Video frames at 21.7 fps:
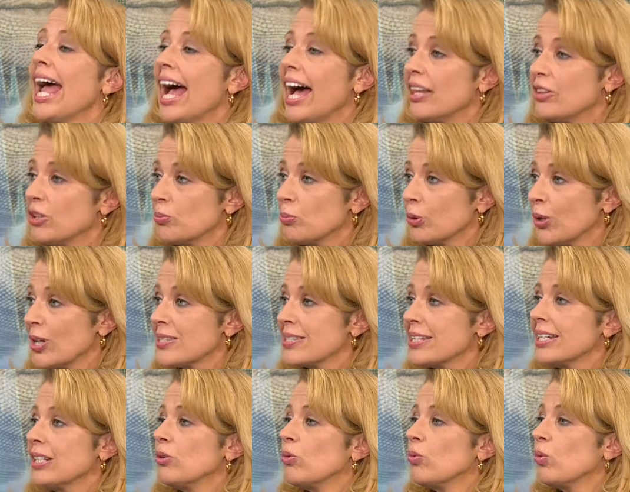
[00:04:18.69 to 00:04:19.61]
and the
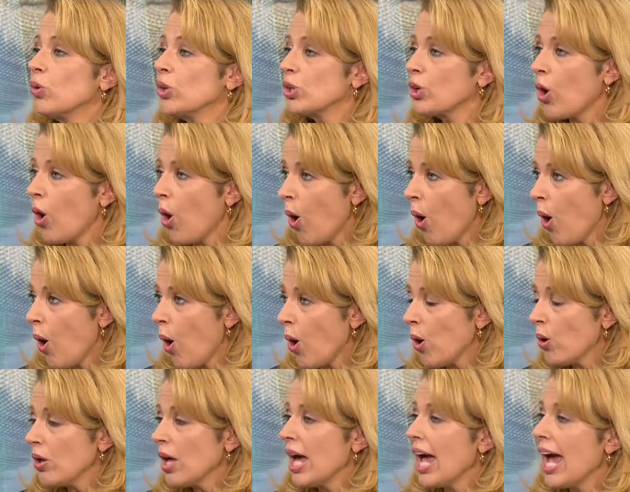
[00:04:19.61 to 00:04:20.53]
president would
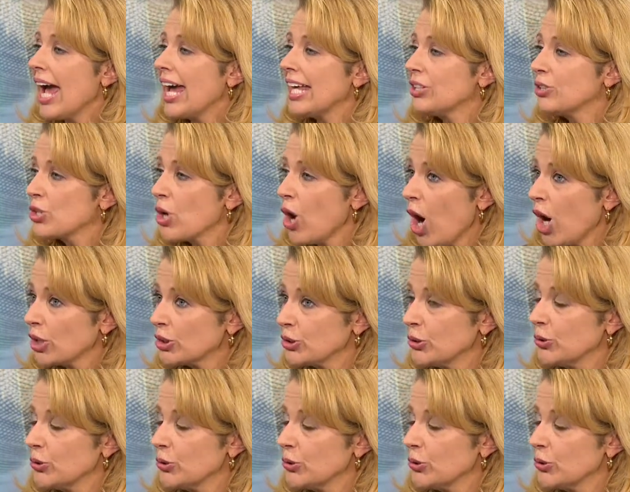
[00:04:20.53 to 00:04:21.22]
call and talk